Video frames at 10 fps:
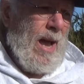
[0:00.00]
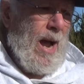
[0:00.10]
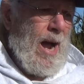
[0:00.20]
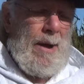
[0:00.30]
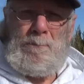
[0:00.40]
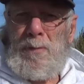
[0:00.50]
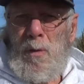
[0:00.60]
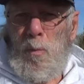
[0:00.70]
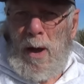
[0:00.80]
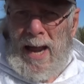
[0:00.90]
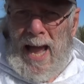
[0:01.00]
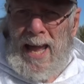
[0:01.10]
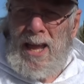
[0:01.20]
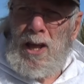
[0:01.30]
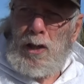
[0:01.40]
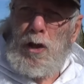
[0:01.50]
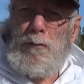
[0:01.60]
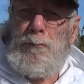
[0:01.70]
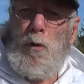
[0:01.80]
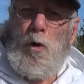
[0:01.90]
What I look
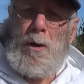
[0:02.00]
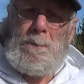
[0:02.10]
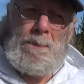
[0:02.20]
for